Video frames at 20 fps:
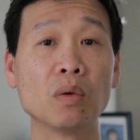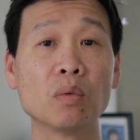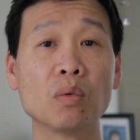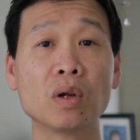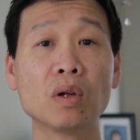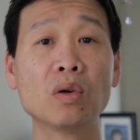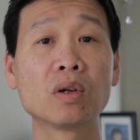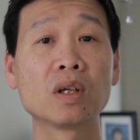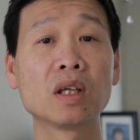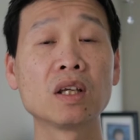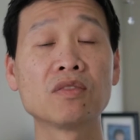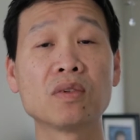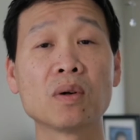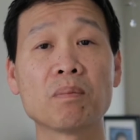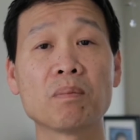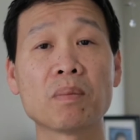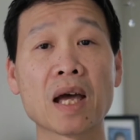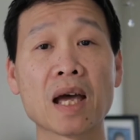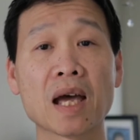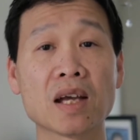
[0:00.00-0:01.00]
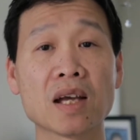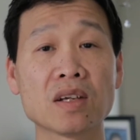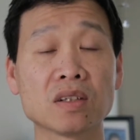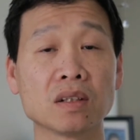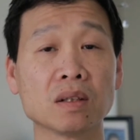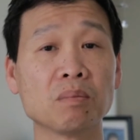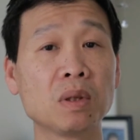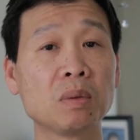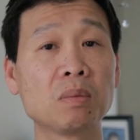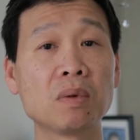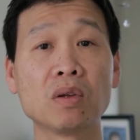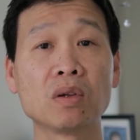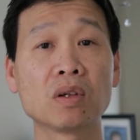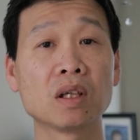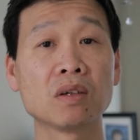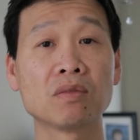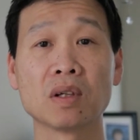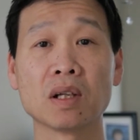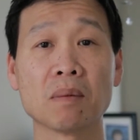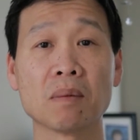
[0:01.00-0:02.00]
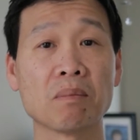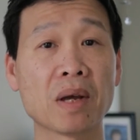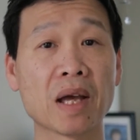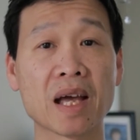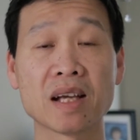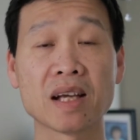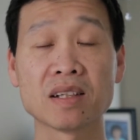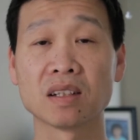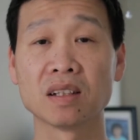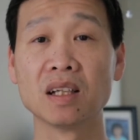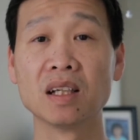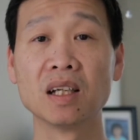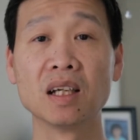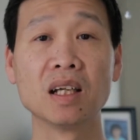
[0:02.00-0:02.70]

We're looking for passion. People are looking for that passion.